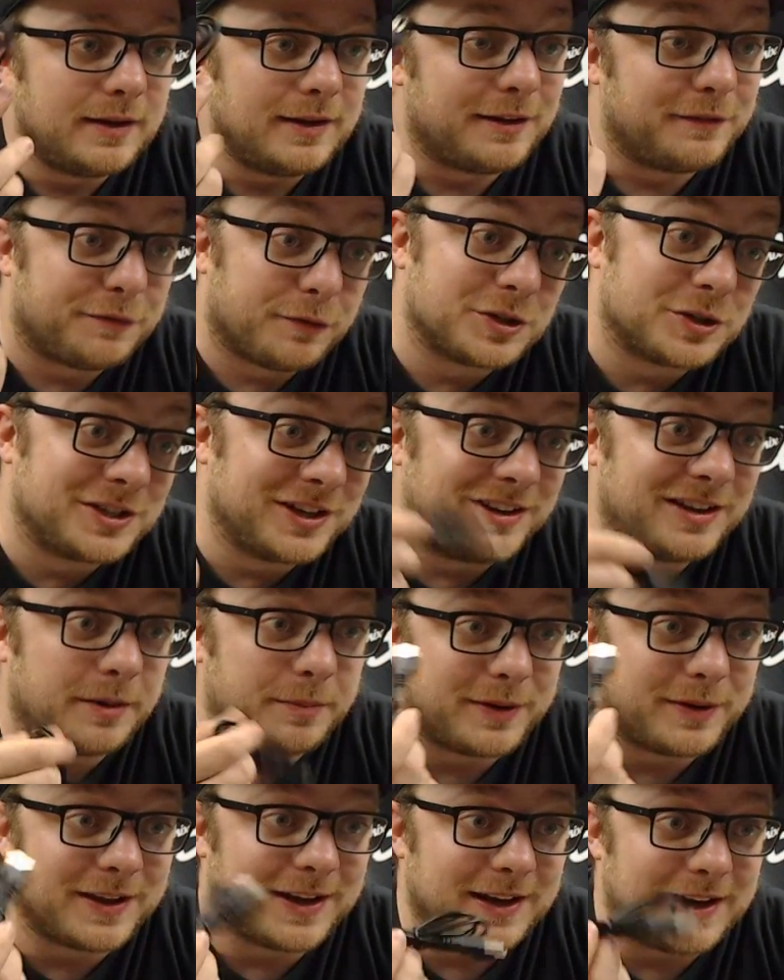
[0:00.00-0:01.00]
Unfortunately, they're
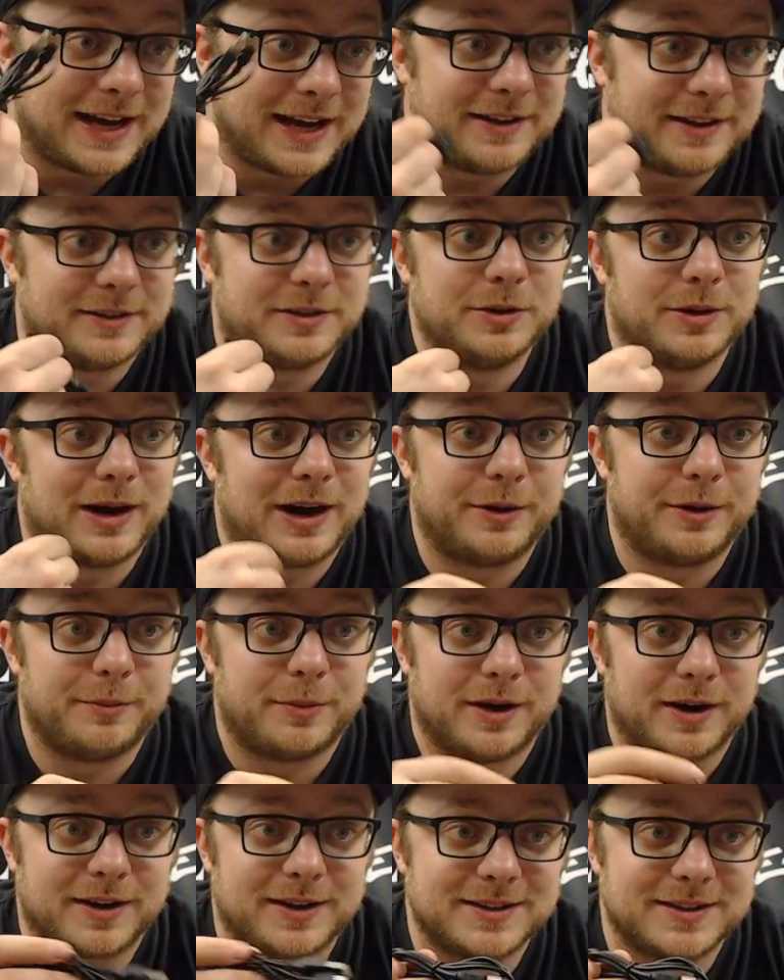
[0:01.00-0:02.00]
bringing that to our
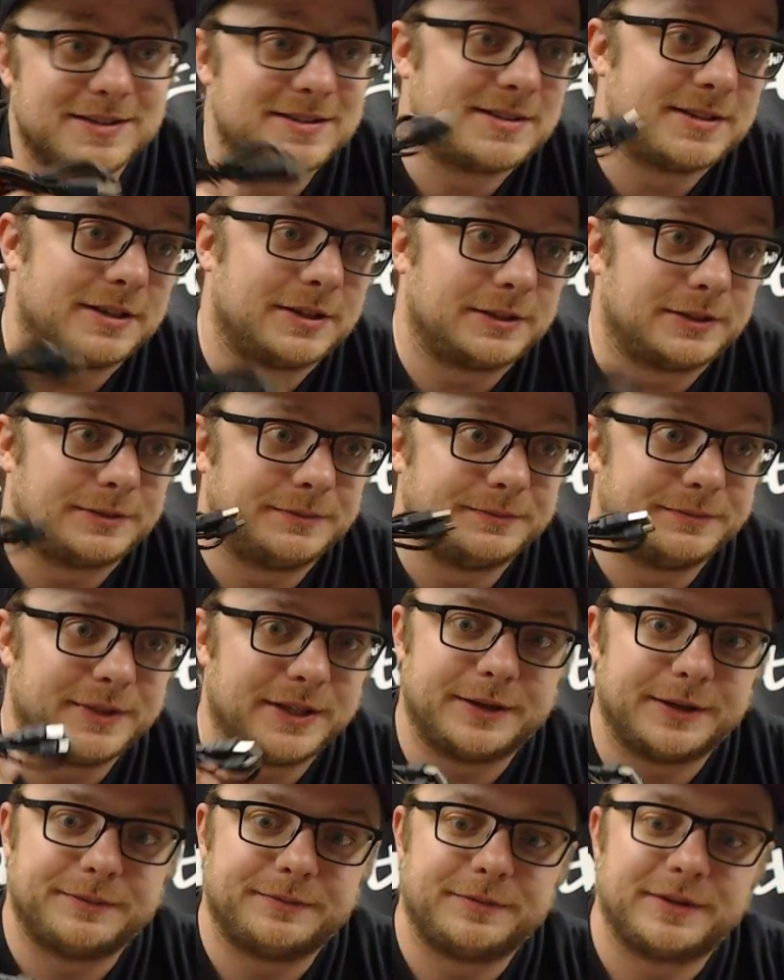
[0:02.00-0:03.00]
markets, so, you
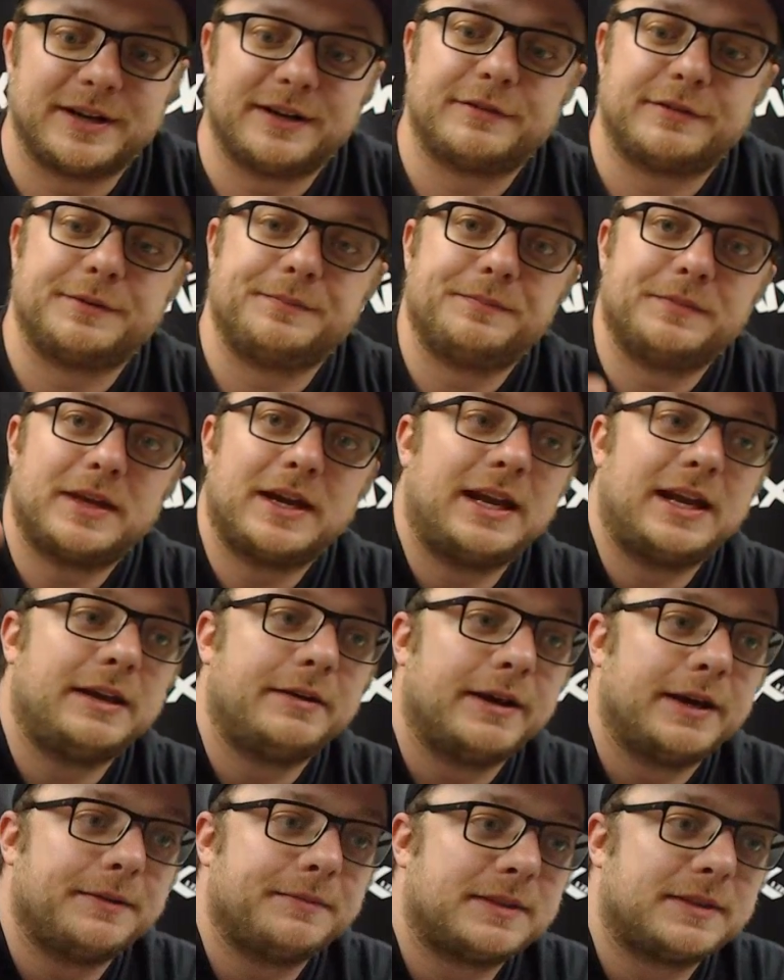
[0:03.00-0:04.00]
know, whatever.
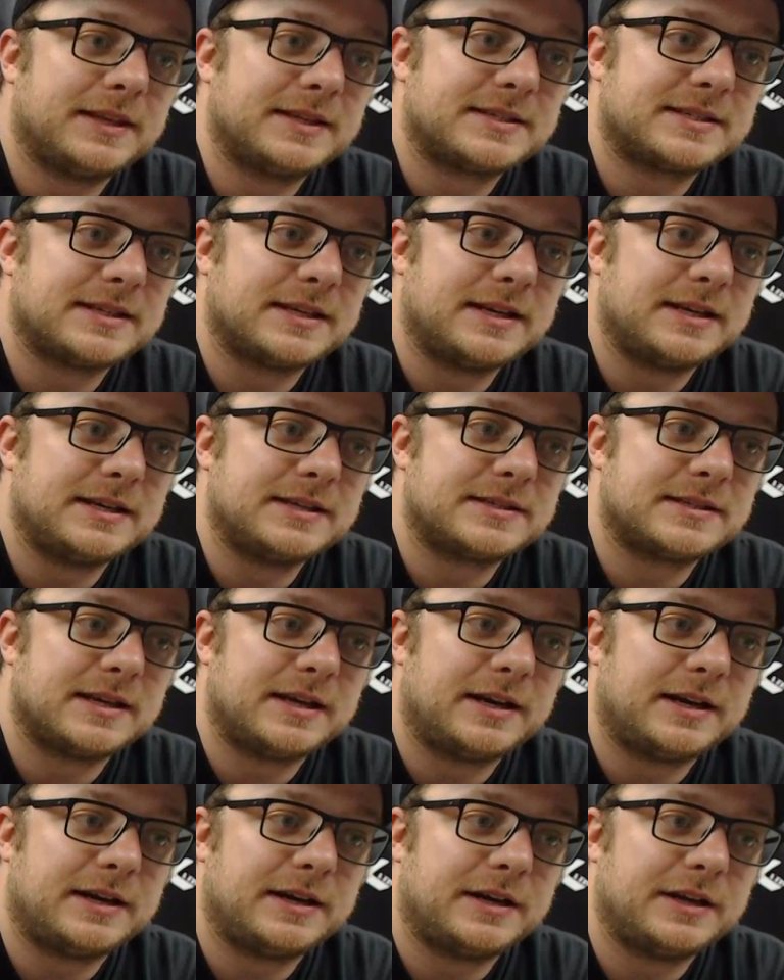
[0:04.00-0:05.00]
Anyway, this is
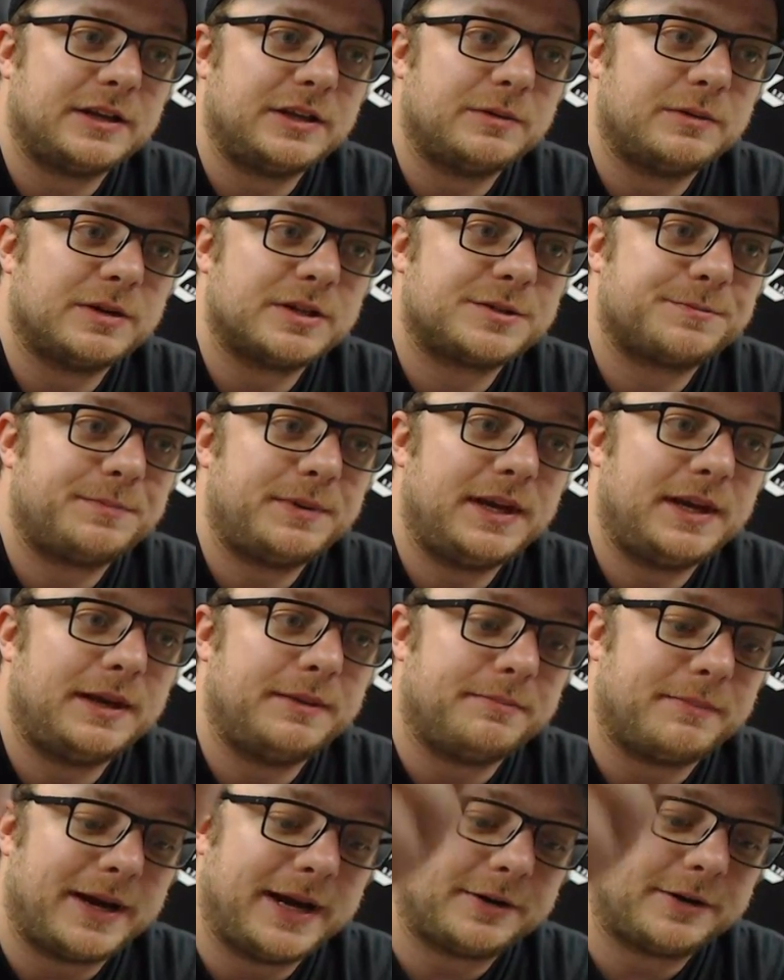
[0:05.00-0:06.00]
a USB
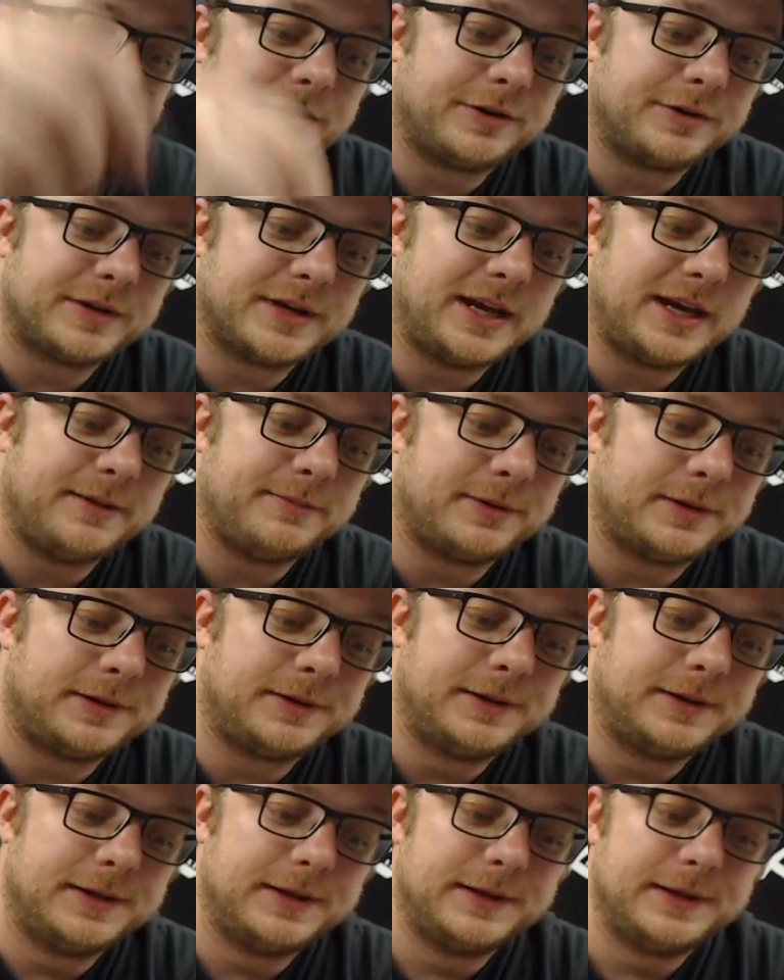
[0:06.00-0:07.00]
micro
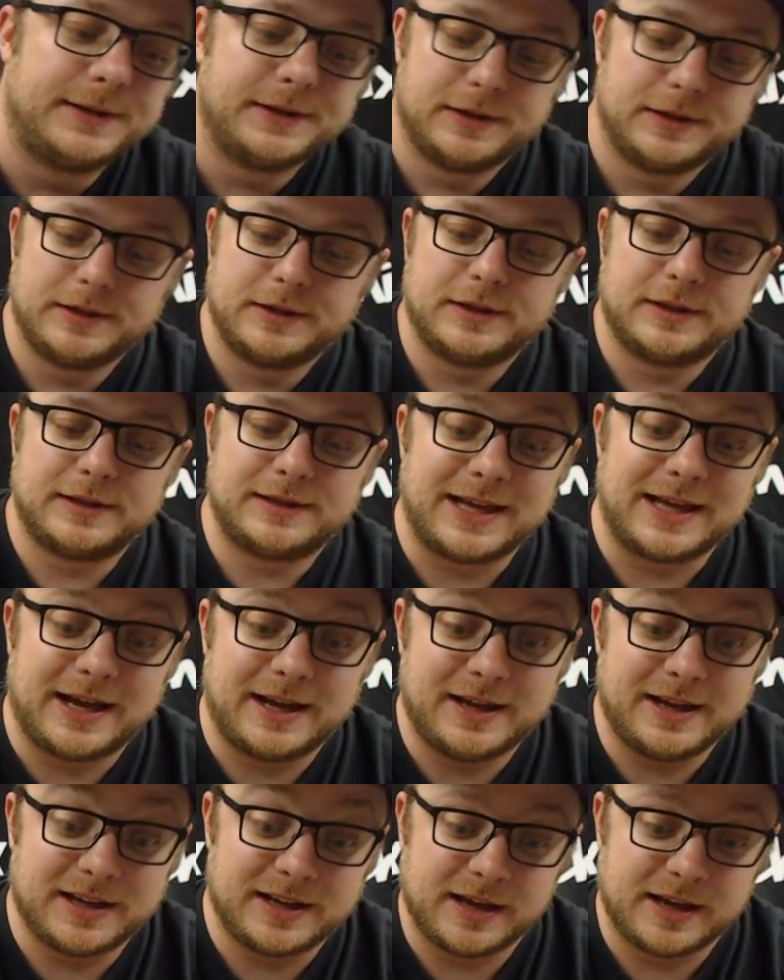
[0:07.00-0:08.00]
cable
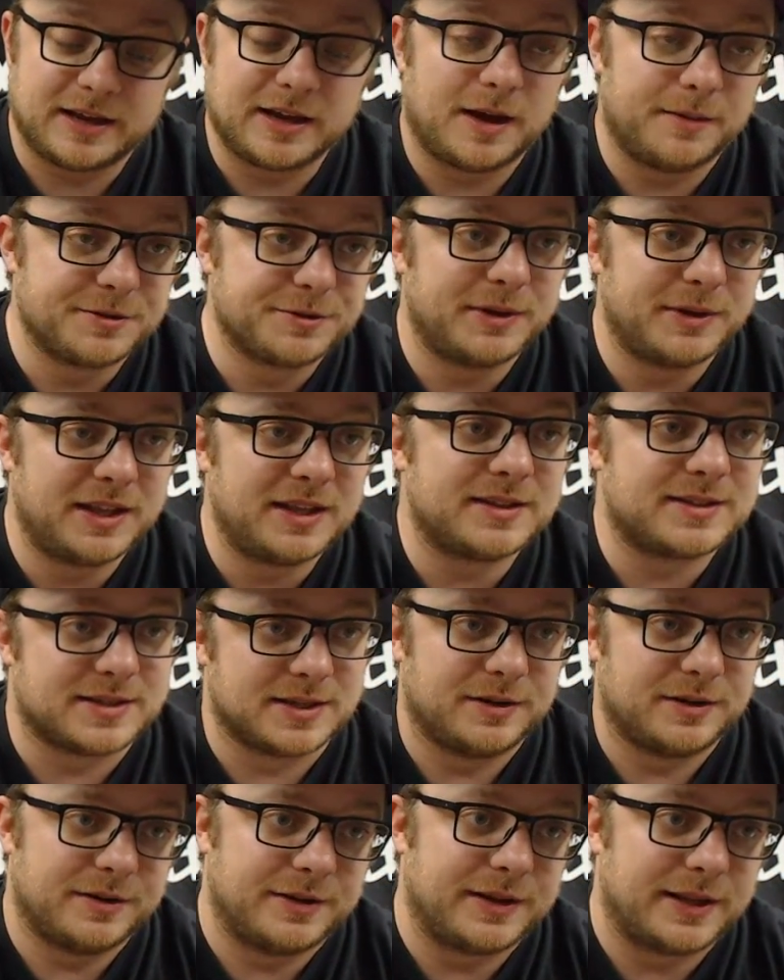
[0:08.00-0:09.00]
that it comes with it,
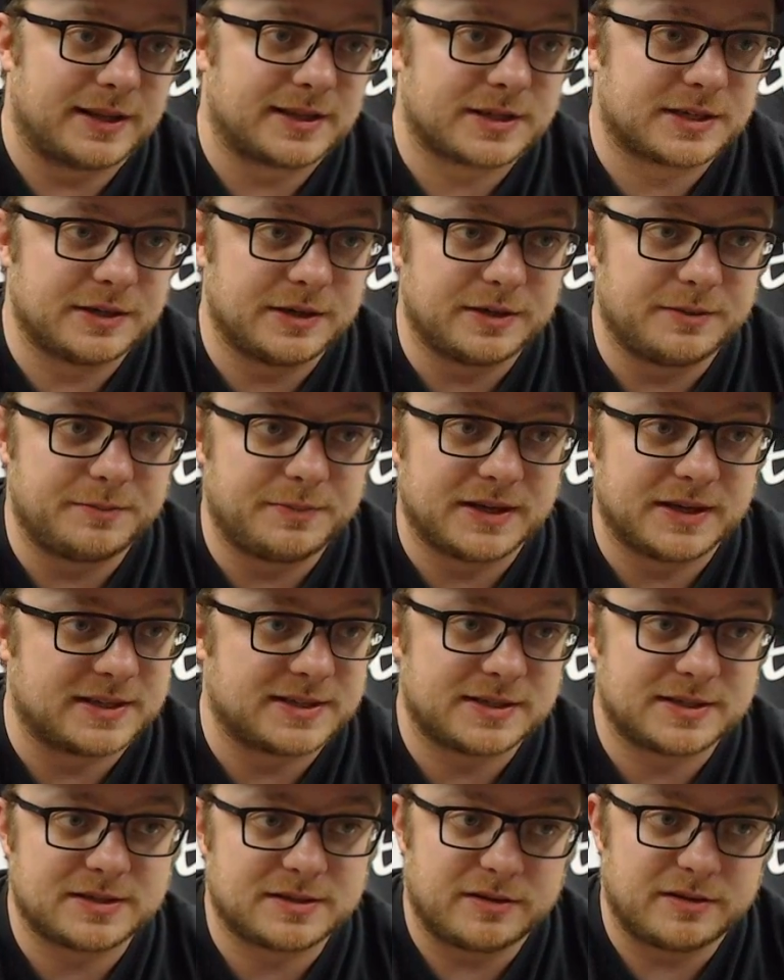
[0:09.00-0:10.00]
so that's good
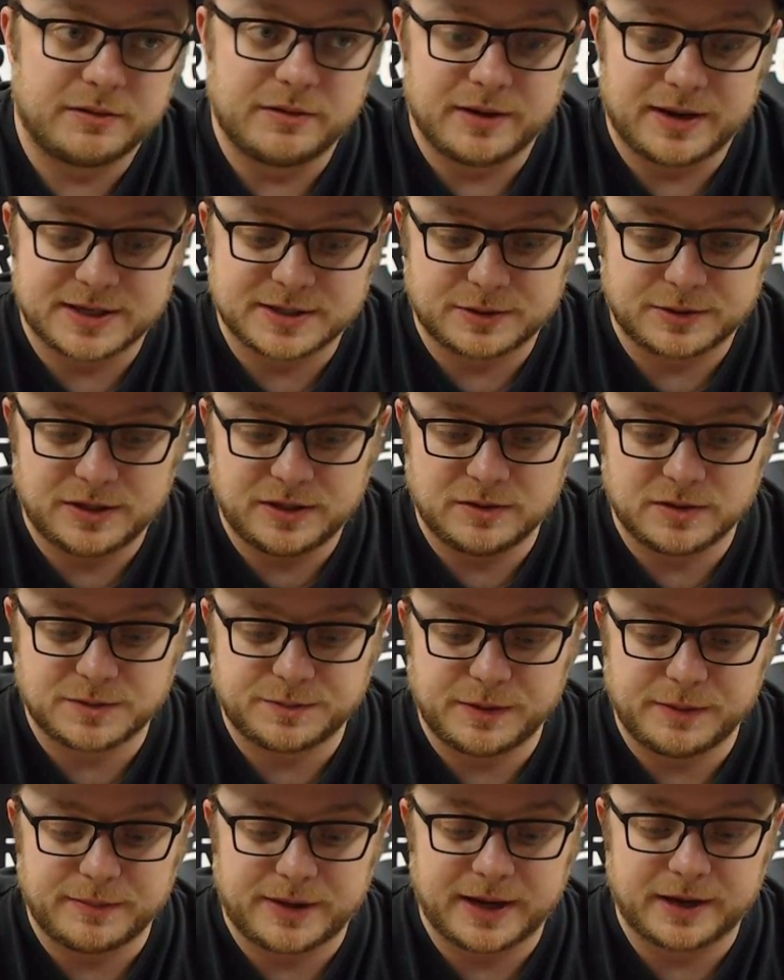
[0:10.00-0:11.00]
because who has
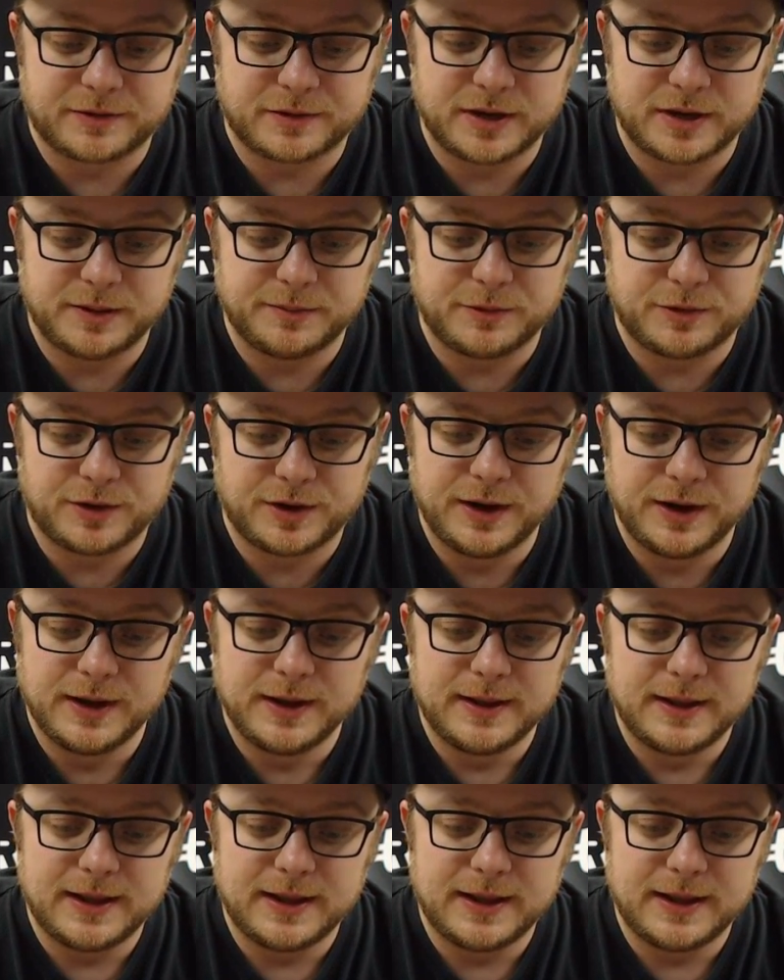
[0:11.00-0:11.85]
USB micro anymore?